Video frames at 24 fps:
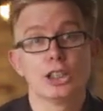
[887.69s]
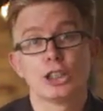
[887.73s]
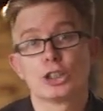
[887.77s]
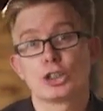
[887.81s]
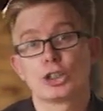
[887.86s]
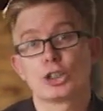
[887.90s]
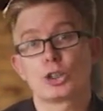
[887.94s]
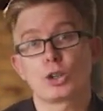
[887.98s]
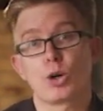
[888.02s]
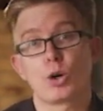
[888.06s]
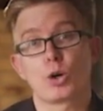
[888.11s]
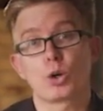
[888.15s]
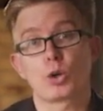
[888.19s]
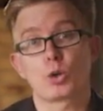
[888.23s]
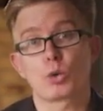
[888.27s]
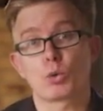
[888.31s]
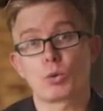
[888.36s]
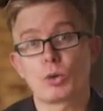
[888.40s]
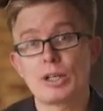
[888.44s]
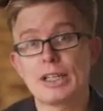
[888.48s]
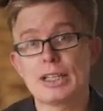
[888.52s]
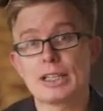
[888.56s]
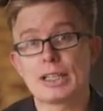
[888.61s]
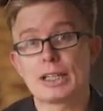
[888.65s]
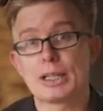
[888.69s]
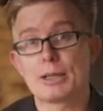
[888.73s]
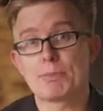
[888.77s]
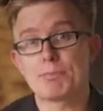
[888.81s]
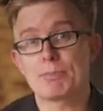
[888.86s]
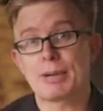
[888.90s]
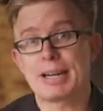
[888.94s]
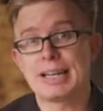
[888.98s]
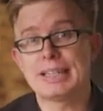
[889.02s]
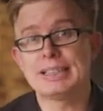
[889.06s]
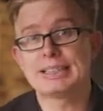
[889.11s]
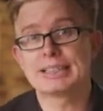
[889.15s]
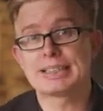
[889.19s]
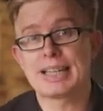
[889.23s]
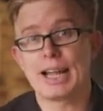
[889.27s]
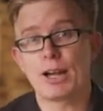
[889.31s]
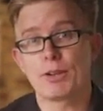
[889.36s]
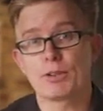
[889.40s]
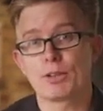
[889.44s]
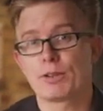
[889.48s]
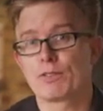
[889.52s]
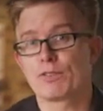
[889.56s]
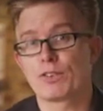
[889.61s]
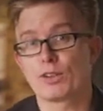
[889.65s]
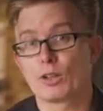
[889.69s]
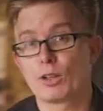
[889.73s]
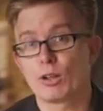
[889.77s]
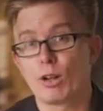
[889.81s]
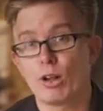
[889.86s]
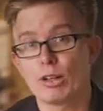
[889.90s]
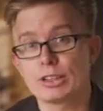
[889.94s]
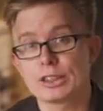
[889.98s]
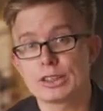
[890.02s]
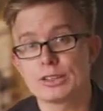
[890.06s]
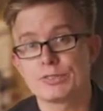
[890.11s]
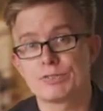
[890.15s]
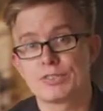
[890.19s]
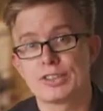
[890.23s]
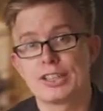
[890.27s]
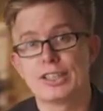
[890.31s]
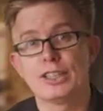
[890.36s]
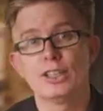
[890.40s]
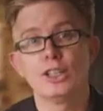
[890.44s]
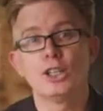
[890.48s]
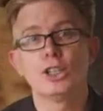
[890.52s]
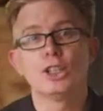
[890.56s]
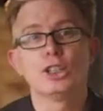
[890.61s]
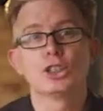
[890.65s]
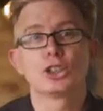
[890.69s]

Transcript: to concretely pin down the philosophy